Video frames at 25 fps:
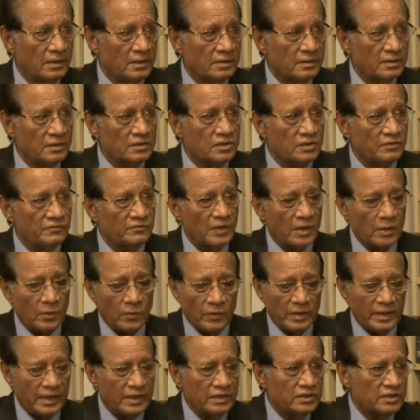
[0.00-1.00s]
This is a
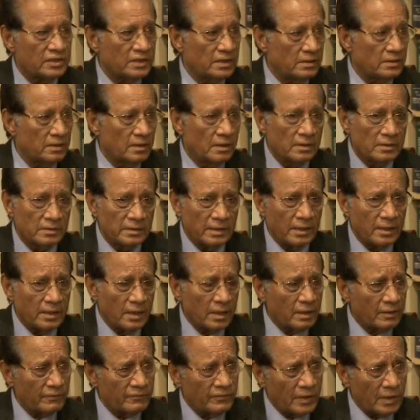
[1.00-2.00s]
violation. There are a
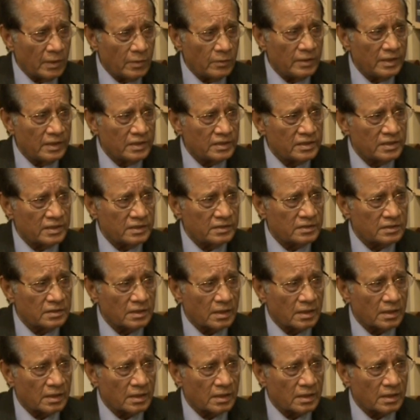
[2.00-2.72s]
lot of violations